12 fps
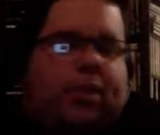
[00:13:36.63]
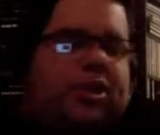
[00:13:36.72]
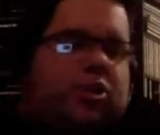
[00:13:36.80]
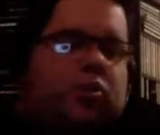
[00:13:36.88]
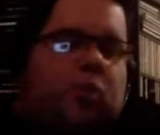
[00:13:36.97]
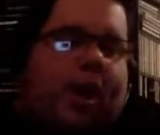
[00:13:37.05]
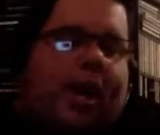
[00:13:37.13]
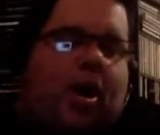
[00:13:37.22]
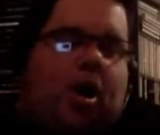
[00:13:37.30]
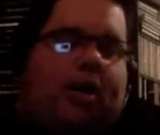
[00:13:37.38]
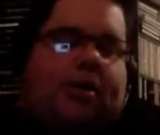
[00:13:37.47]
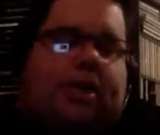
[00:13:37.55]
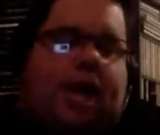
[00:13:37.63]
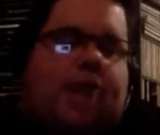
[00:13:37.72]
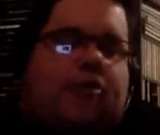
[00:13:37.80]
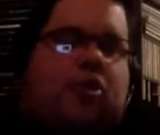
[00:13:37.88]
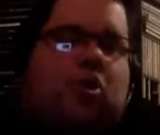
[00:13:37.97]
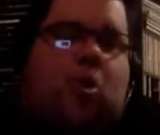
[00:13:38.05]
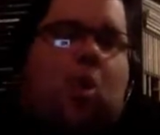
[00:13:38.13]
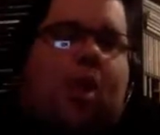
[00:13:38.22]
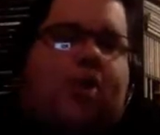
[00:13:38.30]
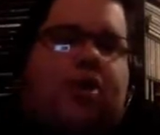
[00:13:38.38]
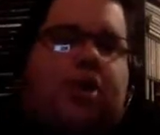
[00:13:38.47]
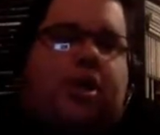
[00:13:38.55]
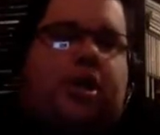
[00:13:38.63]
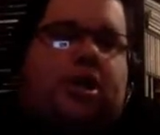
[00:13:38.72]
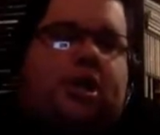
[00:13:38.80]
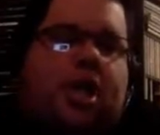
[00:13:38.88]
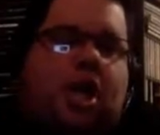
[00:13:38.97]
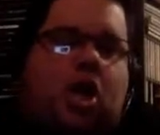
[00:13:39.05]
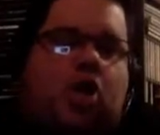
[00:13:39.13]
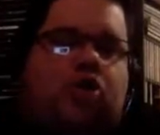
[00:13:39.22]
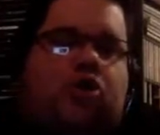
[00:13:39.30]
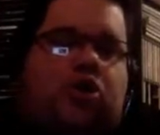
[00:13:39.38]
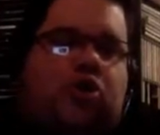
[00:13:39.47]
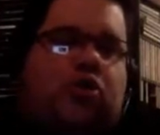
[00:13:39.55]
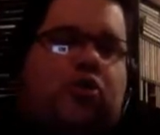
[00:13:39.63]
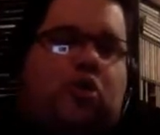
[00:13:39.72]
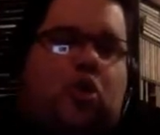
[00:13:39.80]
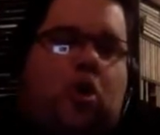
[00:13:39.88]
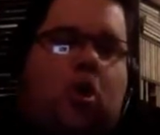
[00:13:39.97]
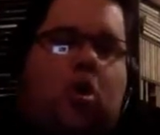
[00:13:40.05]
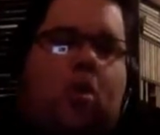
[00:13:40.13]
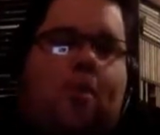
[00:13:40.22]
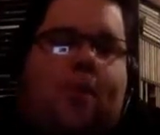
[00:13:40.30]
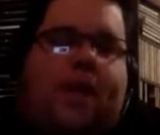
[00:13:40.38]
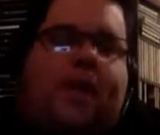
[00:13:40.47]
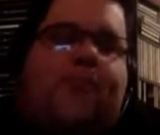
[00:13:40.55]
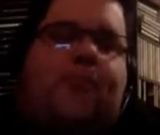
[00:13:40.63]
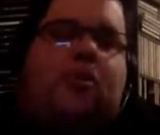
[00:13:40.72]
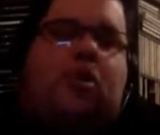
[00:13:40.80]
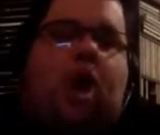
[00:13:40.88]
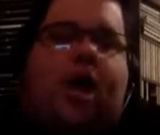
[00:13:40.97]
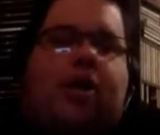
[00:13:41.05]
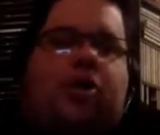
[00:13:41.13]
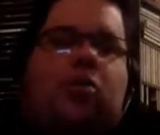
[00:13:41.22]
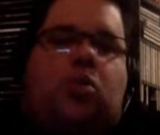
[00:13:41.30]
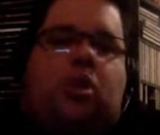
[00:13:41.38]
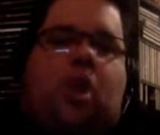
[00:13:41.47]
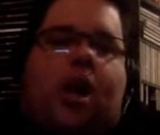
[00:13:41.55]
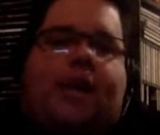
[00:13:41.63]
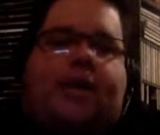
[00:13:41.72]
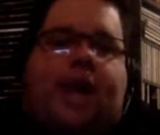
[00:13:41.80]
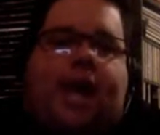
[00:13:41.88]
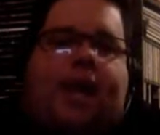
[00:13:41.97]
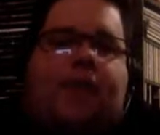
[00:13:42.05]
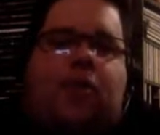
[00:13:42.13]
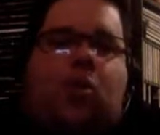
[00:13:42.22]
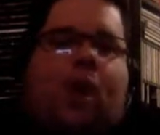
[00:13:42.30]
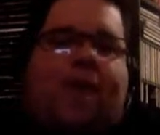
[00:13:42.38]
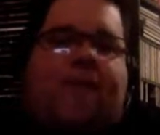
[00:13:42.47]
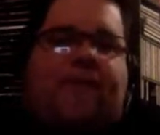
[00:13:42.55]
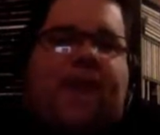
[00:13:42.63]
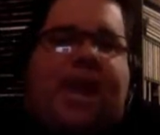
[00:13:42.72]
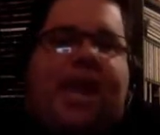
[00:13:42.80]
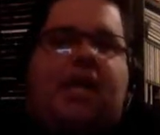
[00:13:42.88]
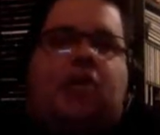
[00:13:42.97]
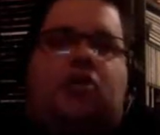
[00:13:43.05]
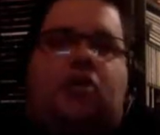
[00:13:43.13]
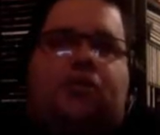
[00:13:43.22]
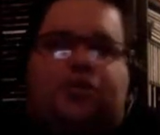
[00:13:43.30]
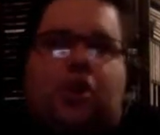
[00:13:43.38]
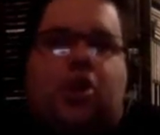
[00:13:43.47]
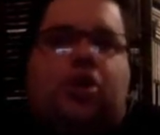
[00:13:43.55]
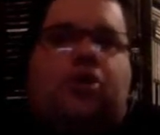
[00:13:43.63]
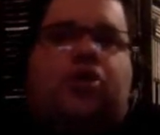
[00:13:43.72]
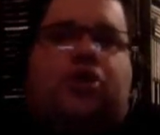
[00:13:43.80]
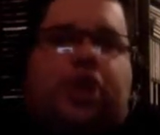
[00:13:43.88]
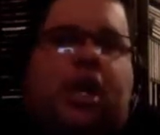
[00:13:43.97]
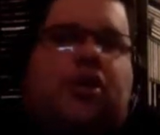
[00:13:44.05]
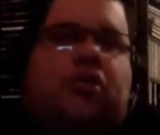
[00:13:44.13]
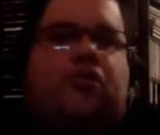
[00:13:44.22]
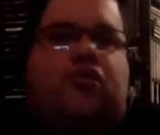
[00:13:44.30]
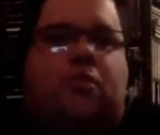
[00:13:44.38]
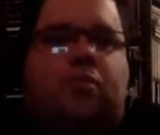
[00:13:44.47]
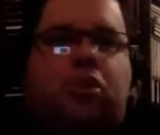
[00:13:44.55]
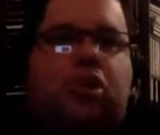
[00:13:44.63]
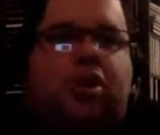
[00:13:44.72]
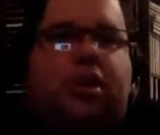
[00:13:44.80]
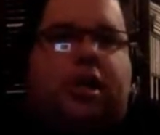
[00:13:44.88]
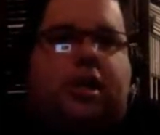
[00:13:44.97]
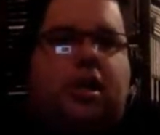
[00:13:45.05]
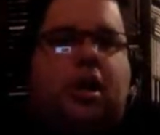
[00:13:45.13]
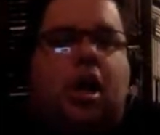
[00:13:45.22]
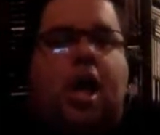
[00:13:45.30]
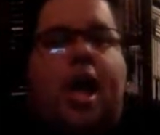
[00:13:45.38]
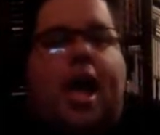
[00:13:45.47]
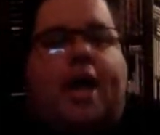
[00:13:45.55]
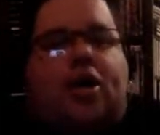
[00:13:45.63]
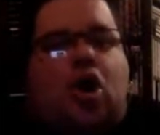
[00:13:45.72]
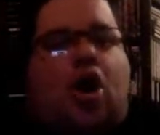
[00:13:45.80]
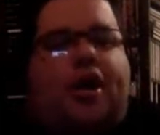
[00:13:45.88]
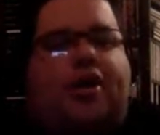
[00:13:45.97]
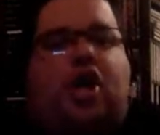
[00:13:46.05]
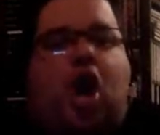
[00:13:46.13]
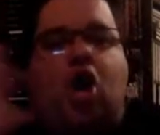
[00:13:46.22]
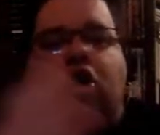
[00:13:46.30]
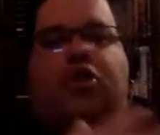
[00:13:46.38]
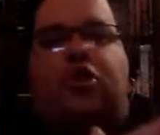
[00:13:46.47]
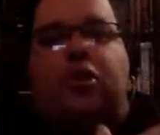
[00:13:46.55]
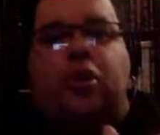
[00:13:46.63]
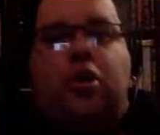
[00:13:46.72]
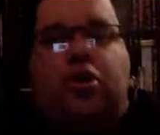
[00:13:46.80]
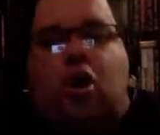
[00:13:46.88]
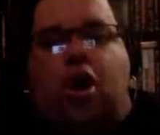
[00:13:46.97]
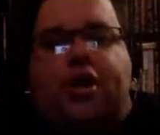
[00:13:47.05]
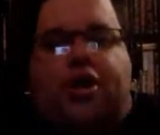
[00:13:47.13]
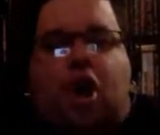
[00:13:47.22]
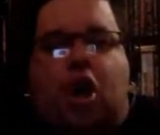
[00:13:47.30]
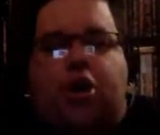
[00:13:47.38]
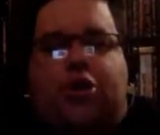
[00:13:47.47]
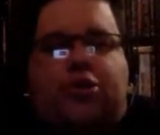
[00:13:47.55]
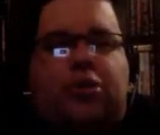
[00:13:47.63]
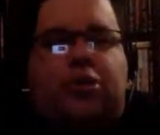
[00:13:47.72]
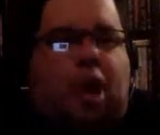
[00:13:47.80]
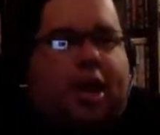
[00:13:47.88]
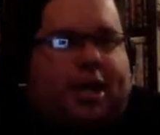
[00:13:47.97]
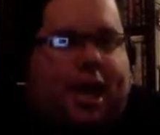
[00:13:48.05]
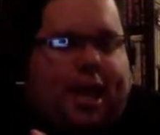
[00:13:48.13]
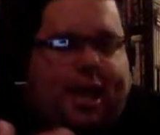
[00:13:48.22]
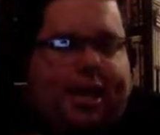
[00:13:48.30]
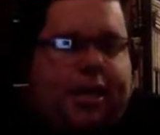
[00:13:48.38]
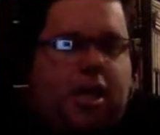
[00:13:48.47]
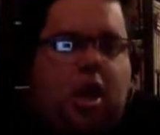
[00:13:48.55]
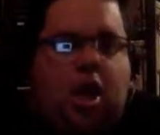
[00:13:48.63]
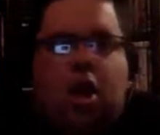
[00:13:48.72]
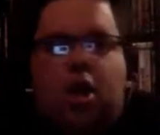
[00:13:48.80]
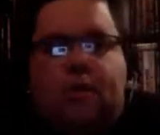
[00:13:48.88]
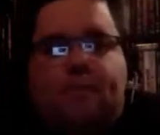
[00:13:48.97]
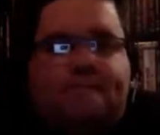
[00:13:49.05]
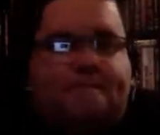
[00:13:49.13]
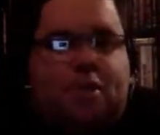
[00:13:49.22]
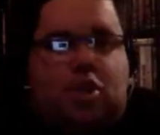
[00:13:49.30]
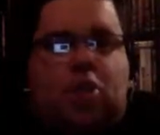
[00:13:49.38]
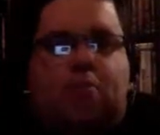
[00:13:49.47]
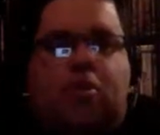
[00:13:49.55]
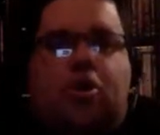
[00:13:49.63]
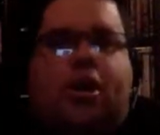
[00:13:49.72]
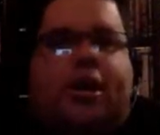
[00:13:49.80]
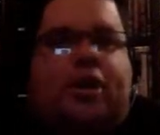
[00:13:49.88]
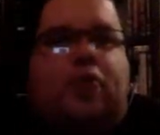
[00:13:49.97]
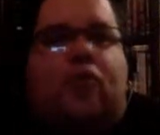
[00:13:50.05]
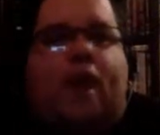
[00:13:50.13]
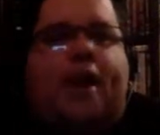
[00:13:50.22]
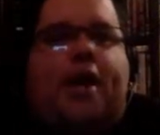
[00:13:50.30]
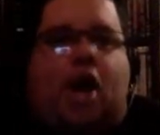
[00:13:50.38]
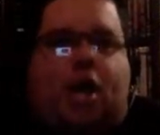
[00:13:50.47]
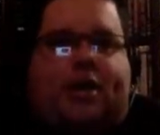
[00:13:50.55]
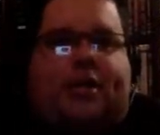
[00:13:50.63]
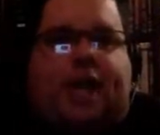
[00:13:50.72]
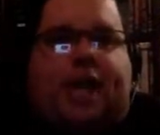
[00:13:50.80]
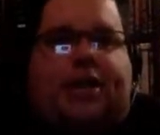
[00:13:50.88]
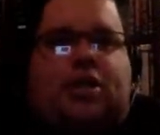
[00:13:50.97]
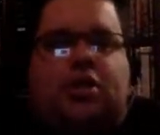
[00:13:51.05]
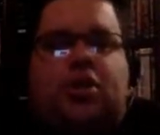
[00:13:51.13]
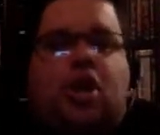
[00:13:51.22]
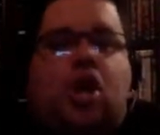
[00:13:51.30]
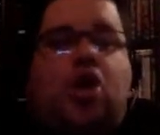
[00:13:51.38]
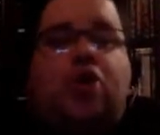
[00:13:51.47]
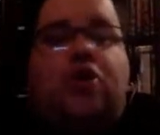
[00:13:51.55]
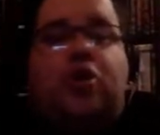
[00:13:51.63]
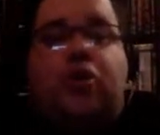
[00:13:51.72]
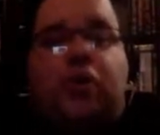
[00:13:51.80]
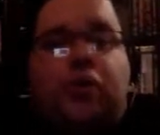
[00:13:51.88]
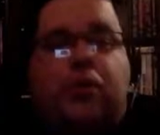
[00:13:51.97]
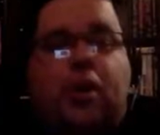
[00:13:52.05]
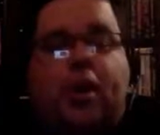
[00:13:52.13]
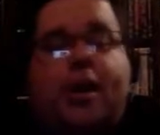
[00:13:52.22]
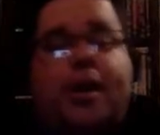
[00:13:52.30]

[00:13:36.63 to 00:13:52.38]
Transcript: this is where I start to question it. Do people like you and I, Dave, who are fans of certain genres of music, mm. gotta go gotta go to like a community radio station to